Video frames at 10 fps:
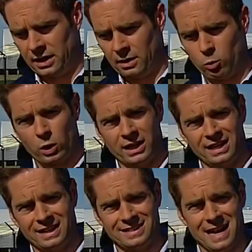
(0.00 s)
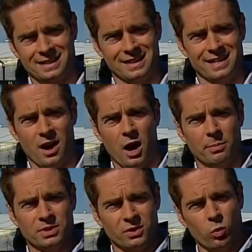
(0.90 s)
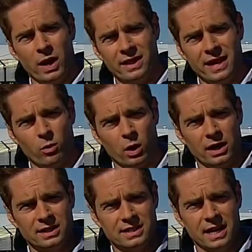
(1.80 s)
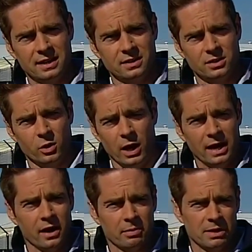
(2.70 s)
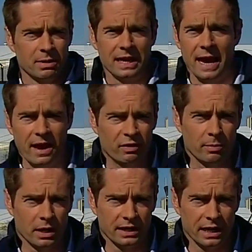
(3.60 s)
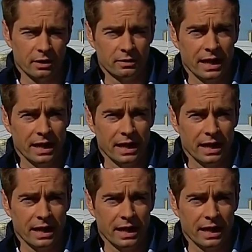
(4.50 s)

ended up working in exactly the opposite way they were intended to. Ended up keeping everybody out.